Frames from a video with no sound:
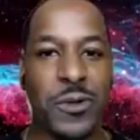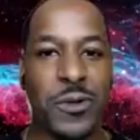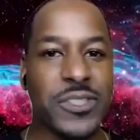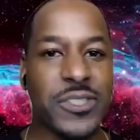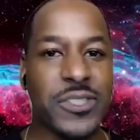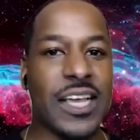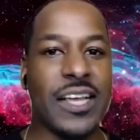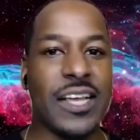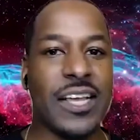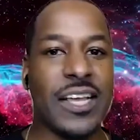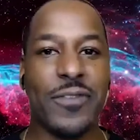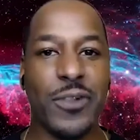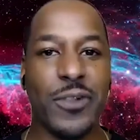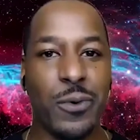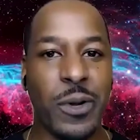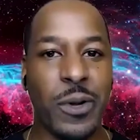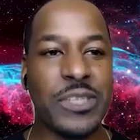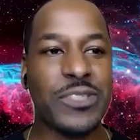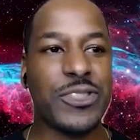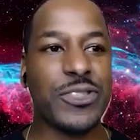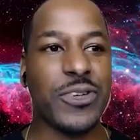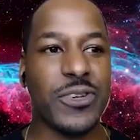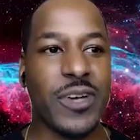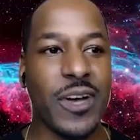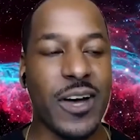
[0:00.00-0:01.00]

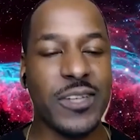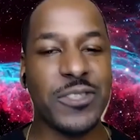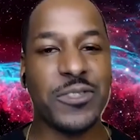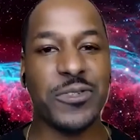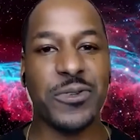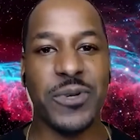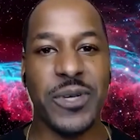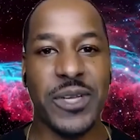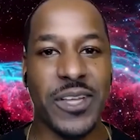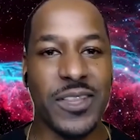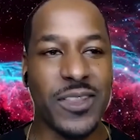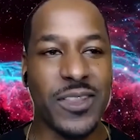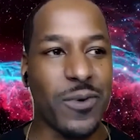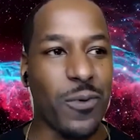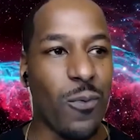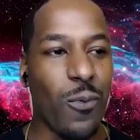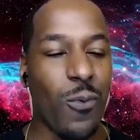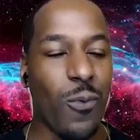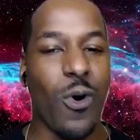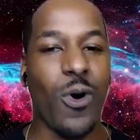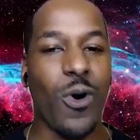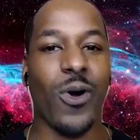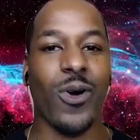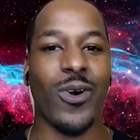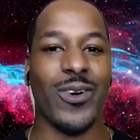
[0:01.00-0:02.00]
influential country in the
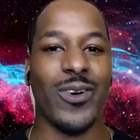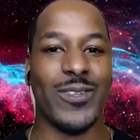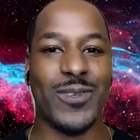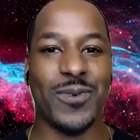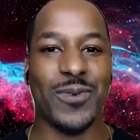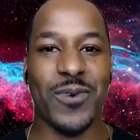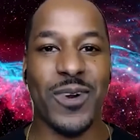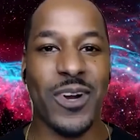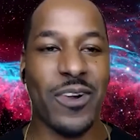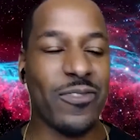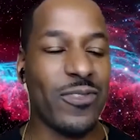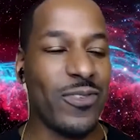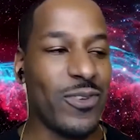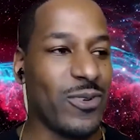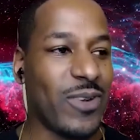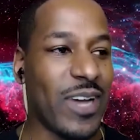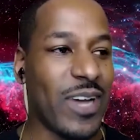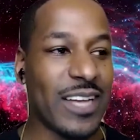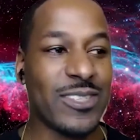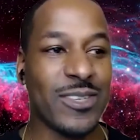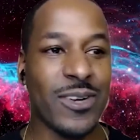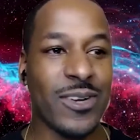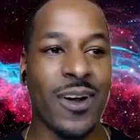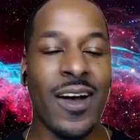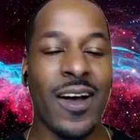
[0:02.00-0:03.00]
world. Whatever you guys
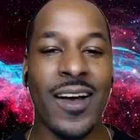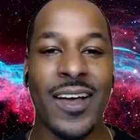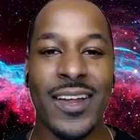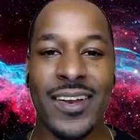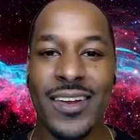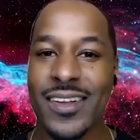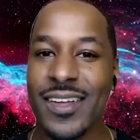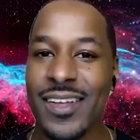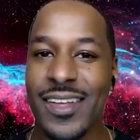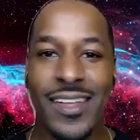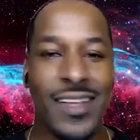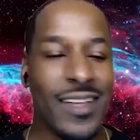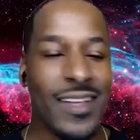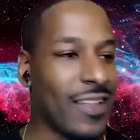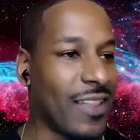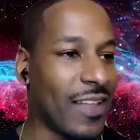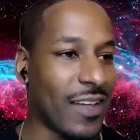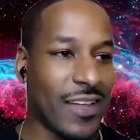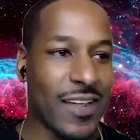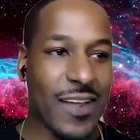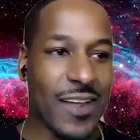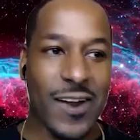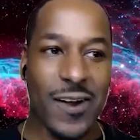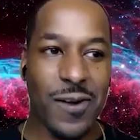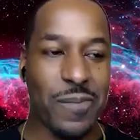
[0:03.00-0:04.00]
are on, the
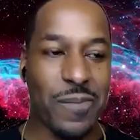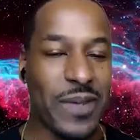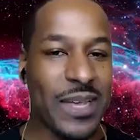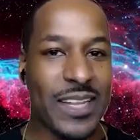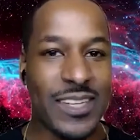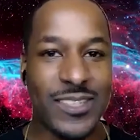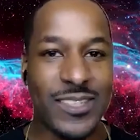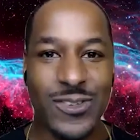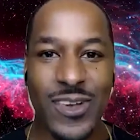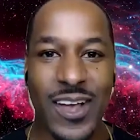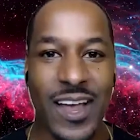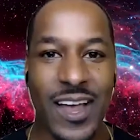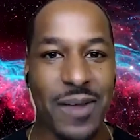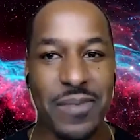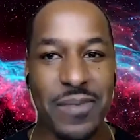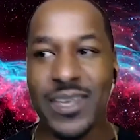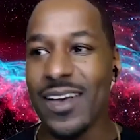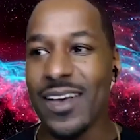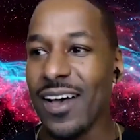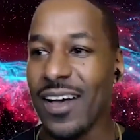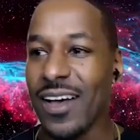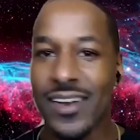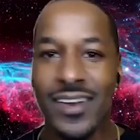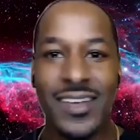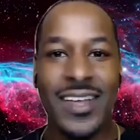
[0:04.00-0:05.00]
Caribbean's trying to be
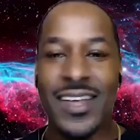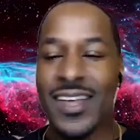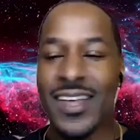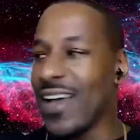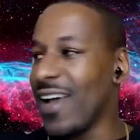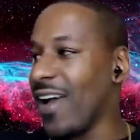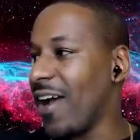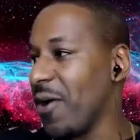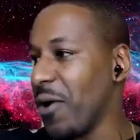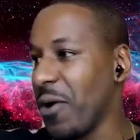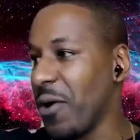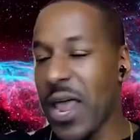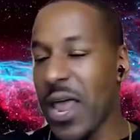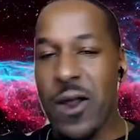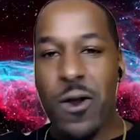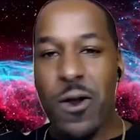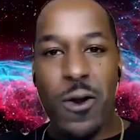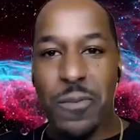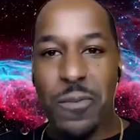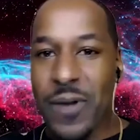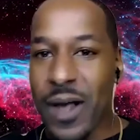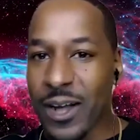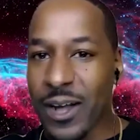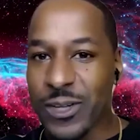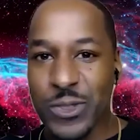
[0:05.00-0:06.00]
on, or Arab
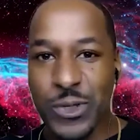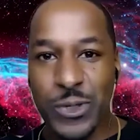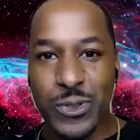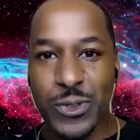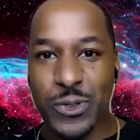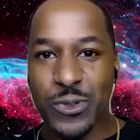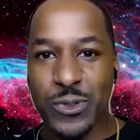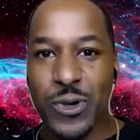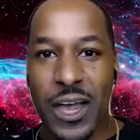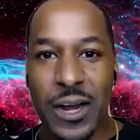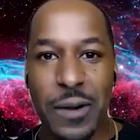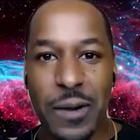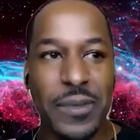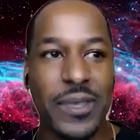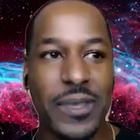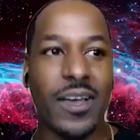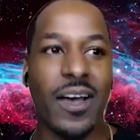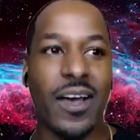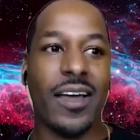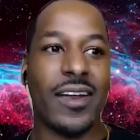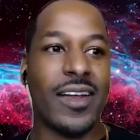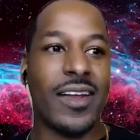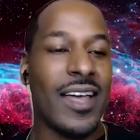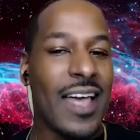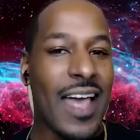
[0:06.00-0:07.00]
countries are trying to be
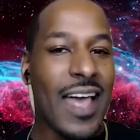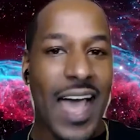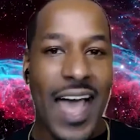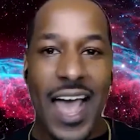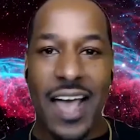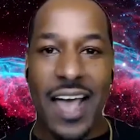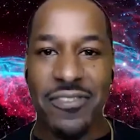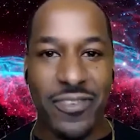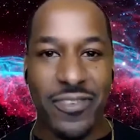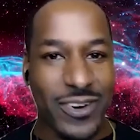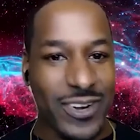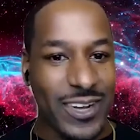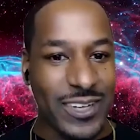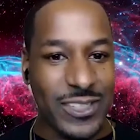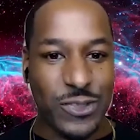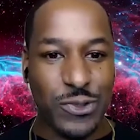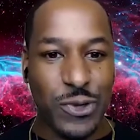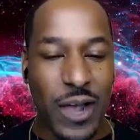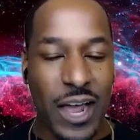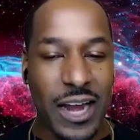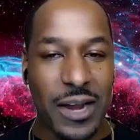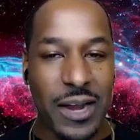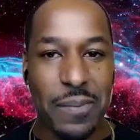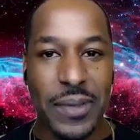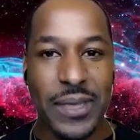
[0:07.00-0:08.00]
on, Africa's trying
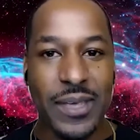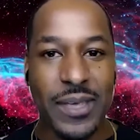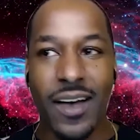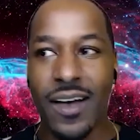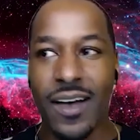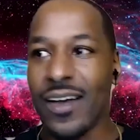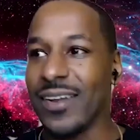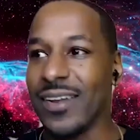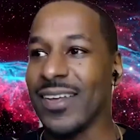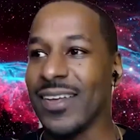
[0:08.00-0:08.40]
to be on,